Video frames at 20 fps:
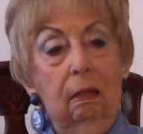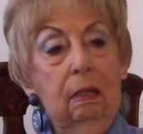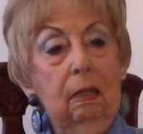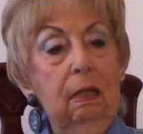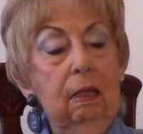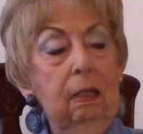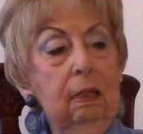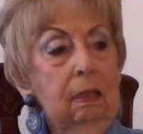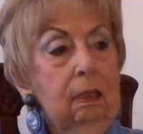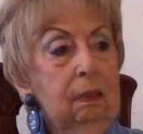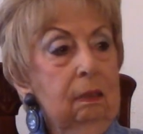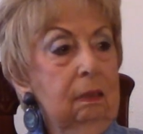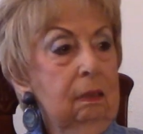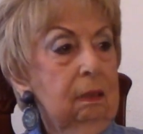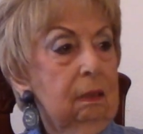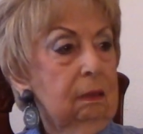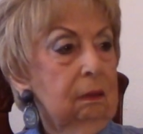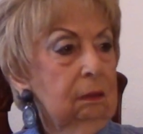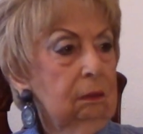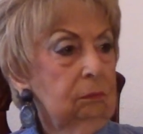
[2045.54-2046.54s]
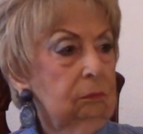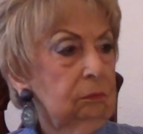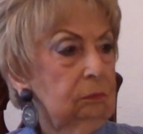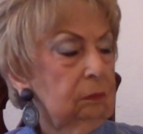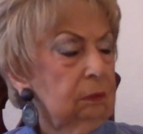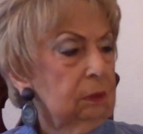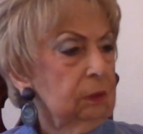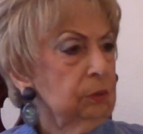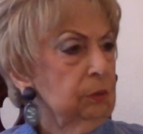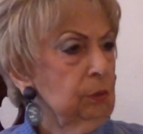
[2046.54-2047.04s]
And
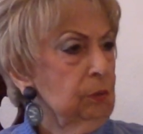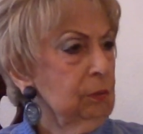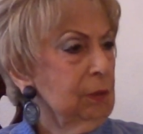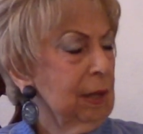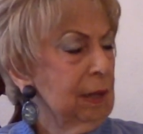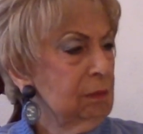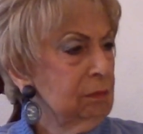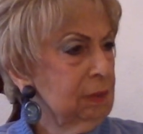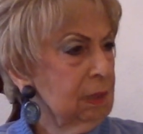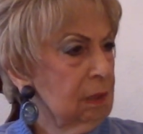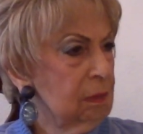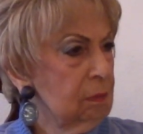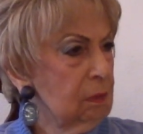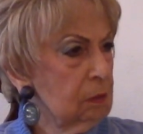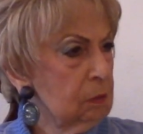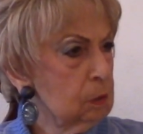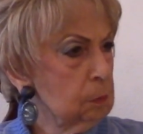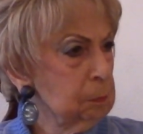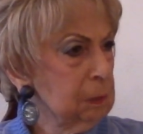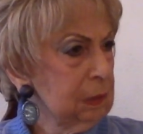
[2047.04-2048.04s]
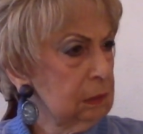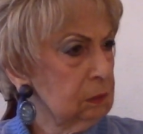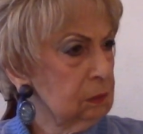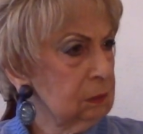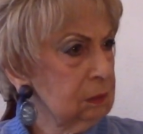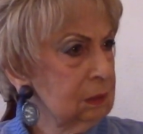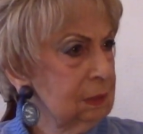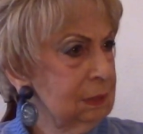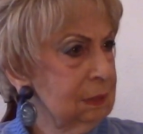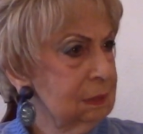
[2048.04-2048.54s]
do you have any of those
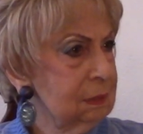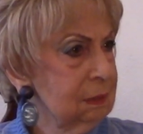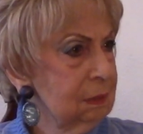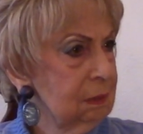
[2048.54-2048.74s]
pictures, Lisa?